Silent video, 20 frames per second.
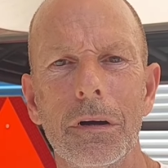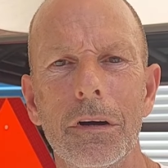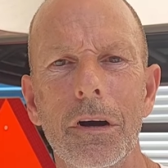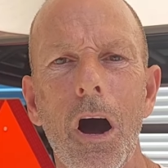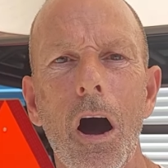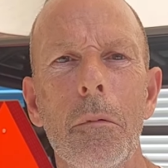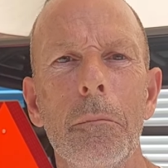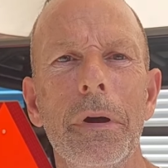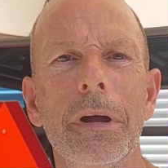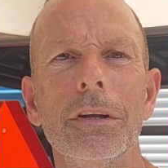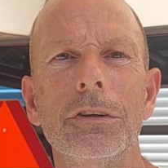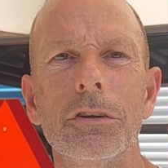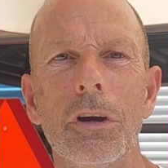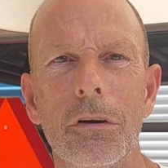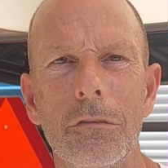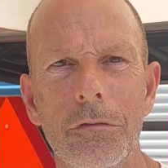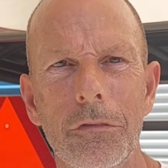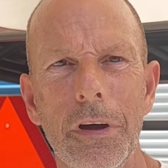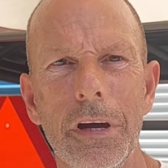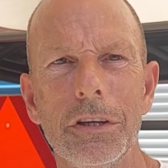comments
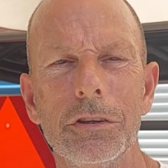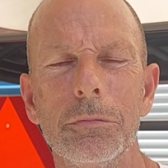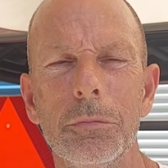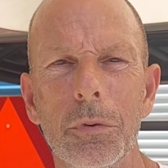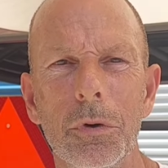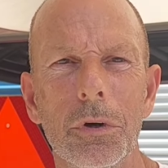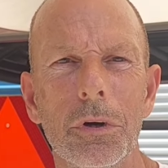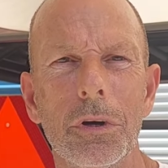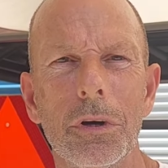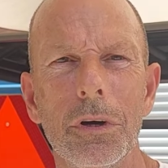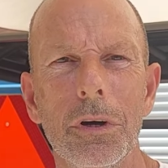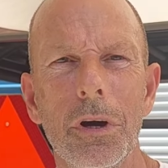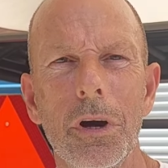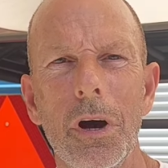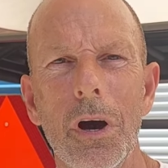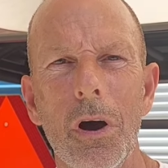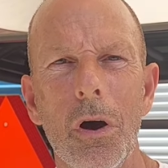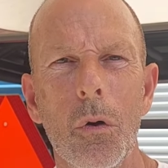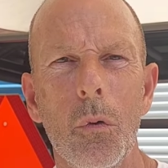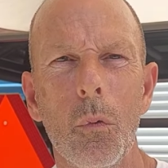on Facebook
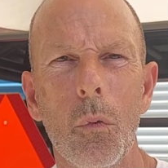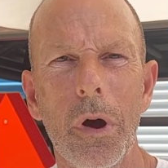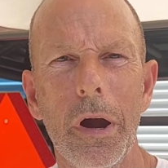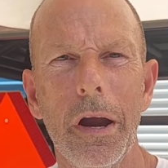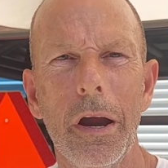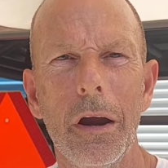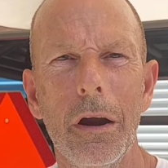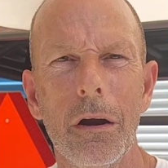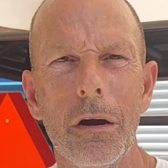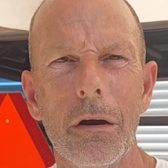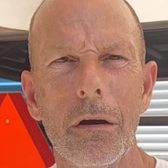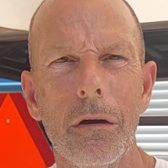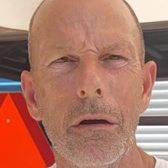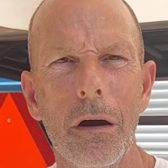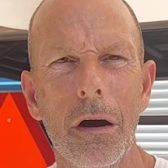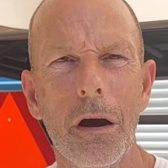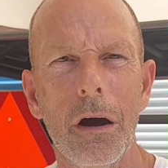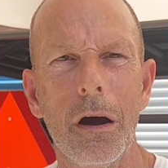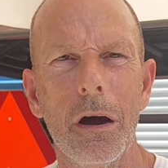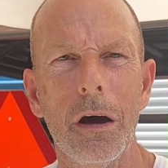
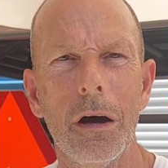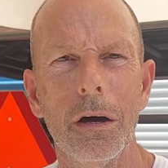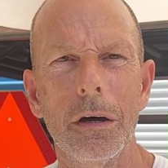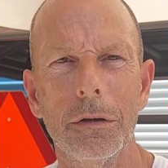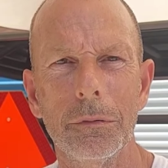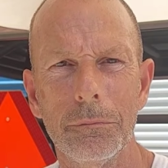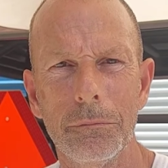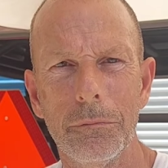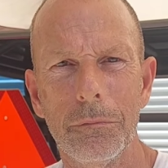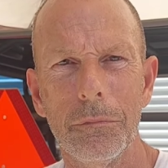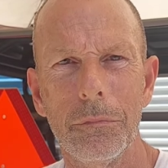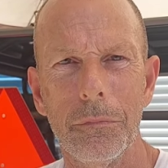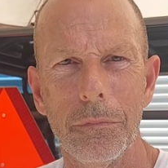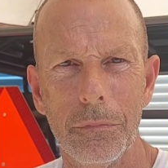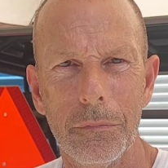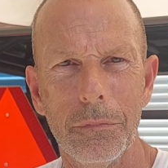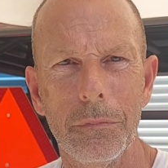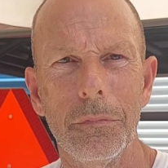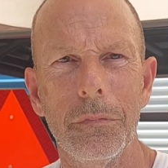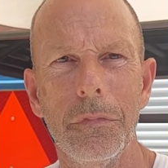where
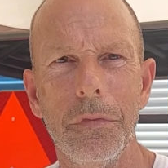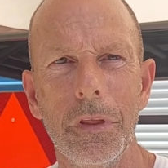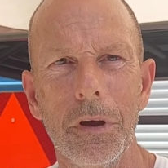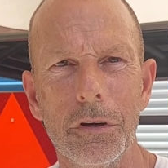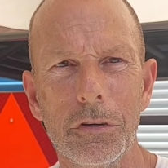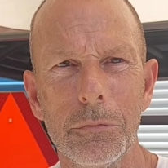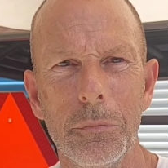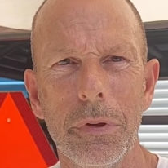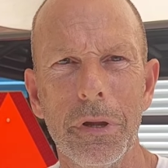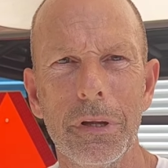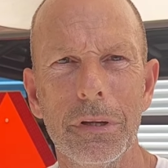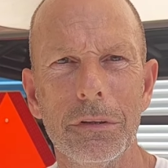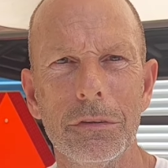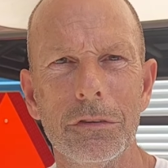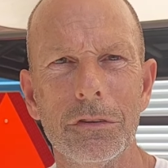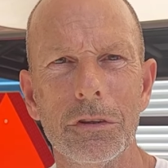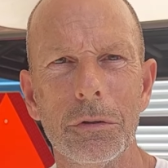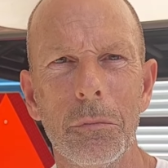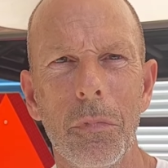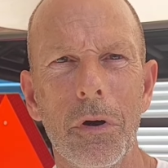there's been
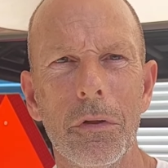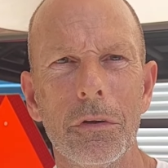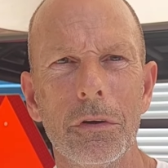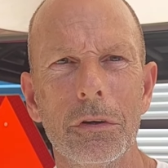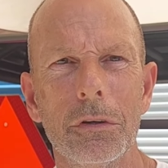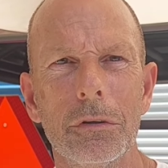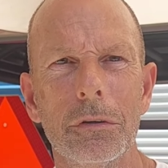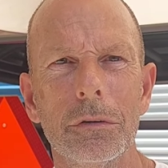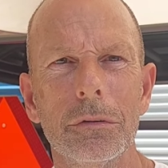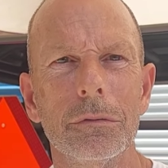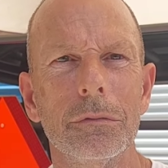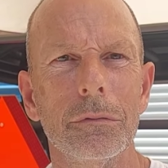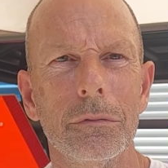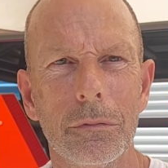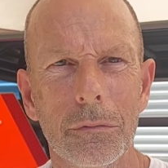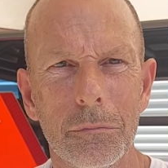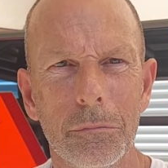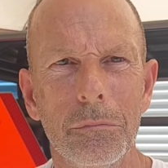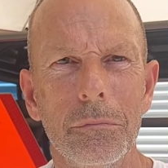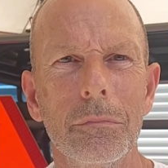some other
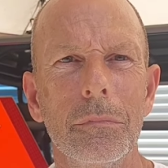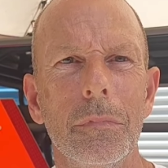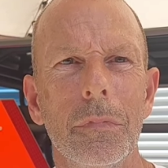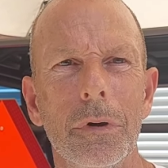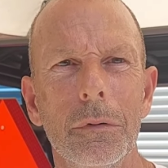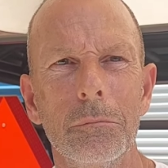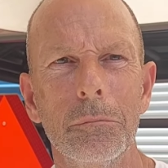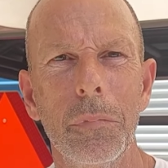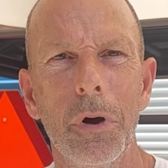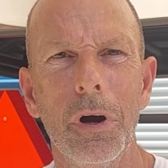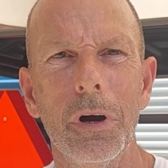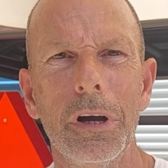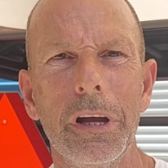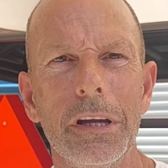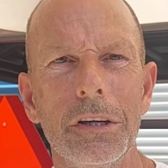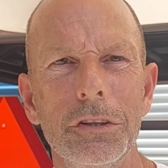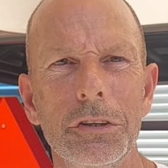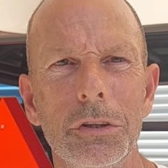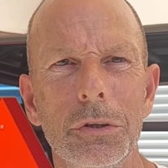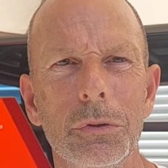bug
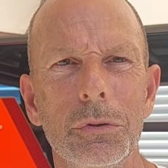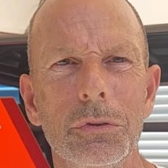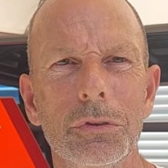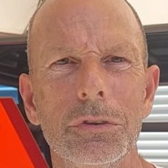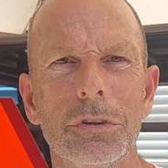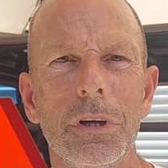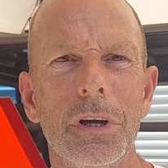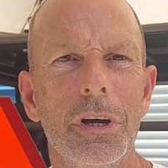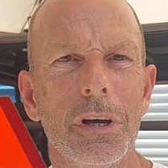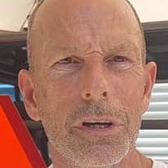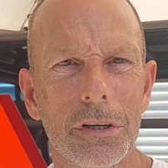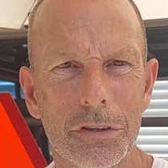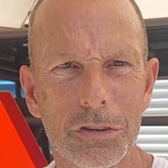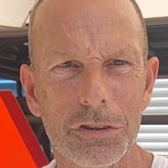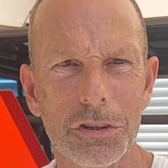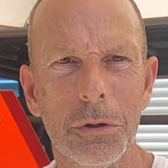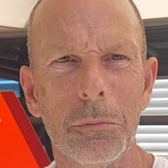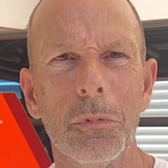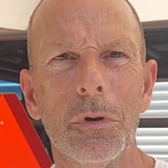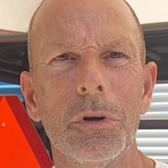issues
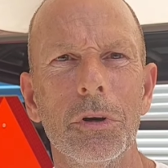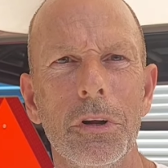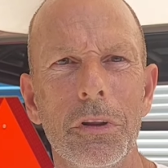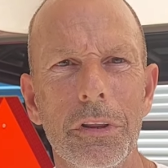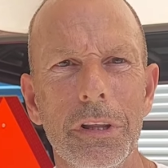similar to